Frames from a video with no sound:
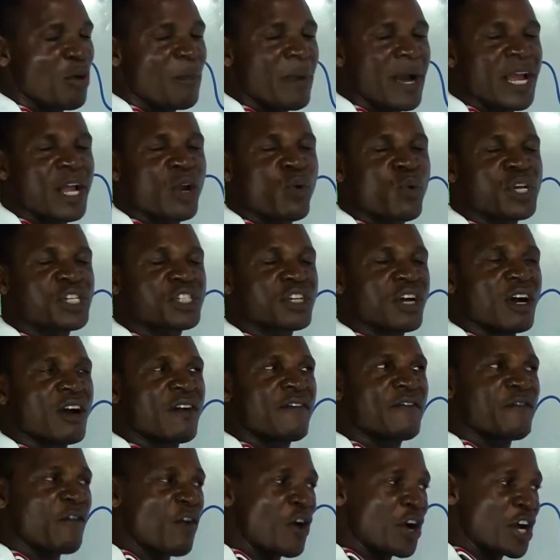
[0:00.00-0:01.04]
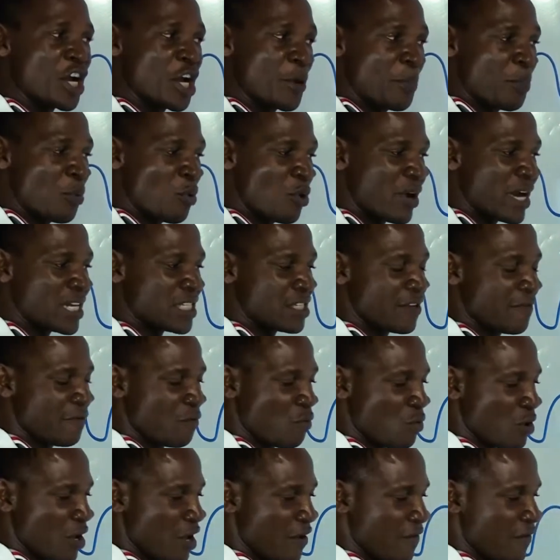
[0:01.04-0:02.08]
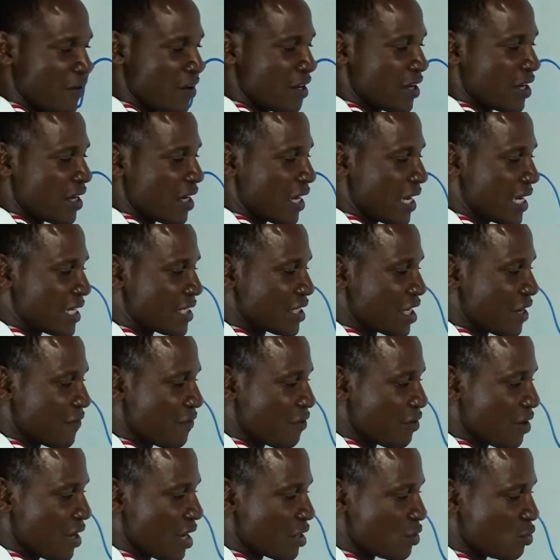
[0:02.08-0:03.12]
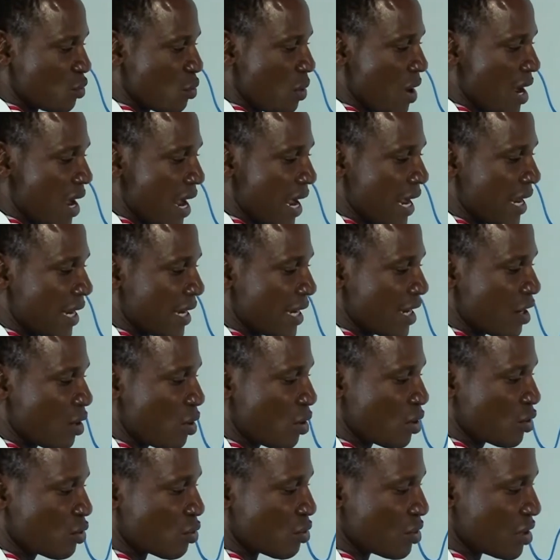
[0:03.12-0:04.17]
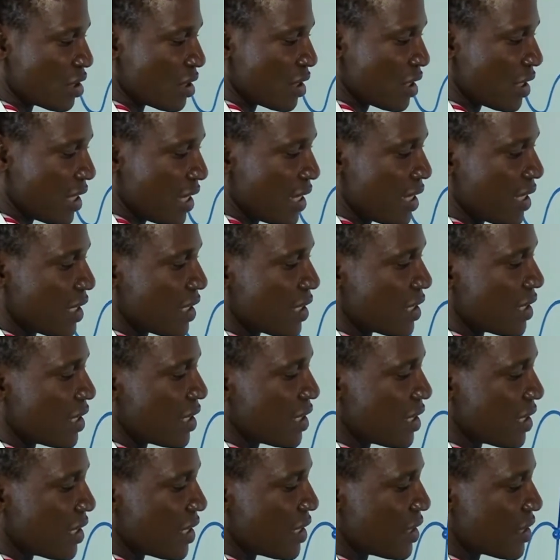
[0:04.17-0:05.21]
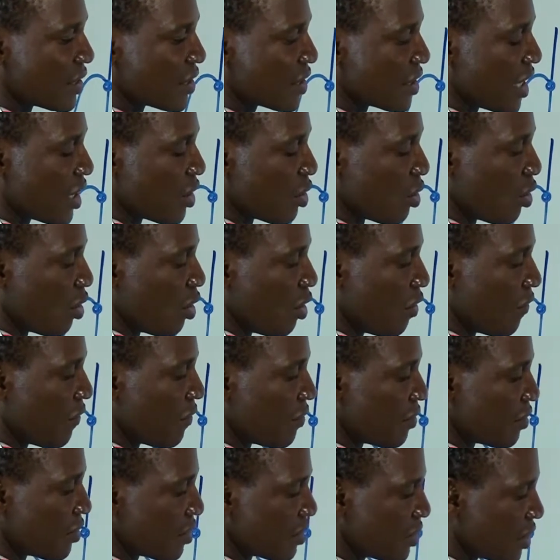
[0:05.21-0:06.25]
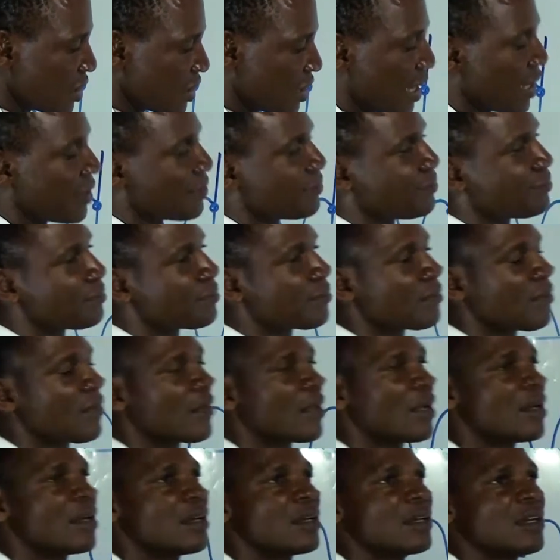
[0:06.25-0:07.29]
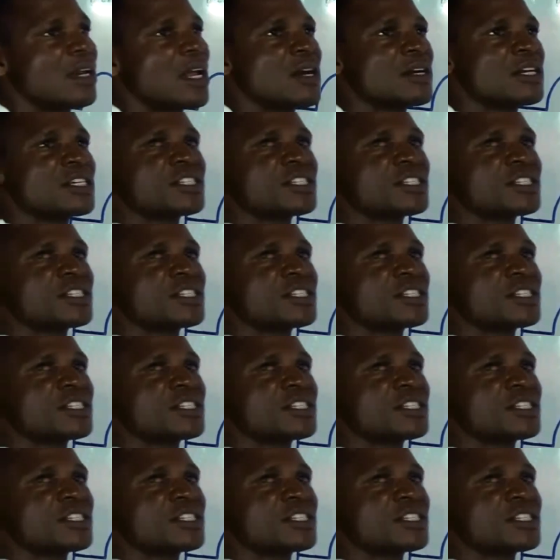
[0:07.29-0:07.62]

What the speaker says: equation for a progressive wave is given as y equal to the sine of theta. Now the